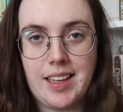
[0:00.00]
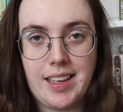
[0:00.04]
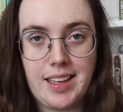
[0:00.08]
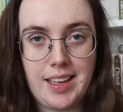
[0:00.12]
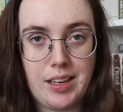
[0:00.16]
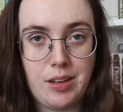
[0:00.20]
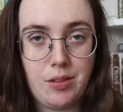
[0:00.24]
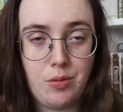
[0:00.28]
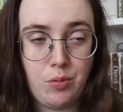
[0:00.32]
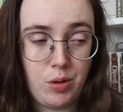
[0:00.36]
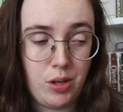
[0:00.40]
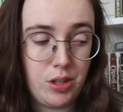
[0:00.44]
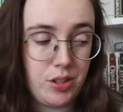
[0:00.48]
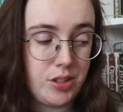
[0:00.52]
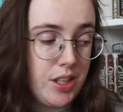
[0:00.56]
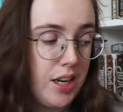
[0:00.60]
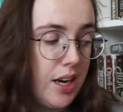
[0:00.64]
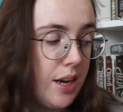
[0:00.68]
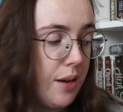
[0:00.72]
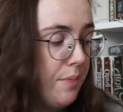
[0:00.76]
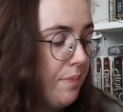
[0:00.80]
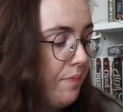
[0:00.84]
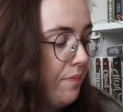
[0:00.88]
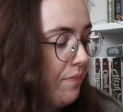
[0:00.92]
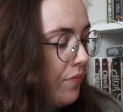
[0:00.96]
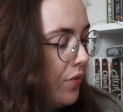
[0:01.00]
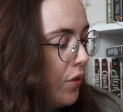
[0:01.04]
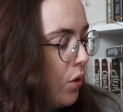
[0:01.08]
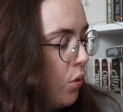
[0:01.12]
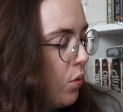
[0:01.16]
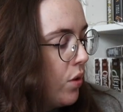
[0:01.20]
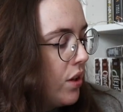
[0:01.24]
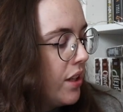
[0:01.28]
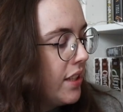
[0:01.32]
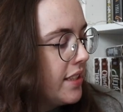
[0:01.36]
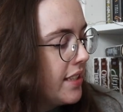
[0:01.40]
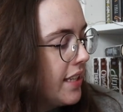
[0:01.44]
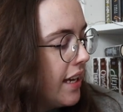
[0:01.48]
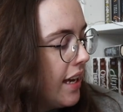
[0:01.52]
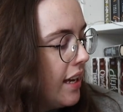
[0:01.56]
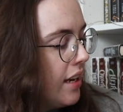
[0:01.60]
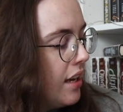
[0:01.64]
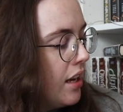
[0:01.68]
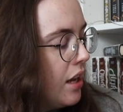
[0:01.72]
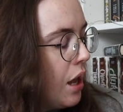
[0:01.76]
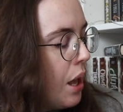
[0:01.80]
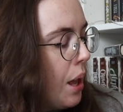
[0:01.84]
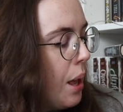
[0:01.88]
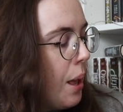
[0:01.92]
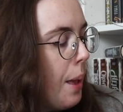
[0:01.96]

like in real time what it's at.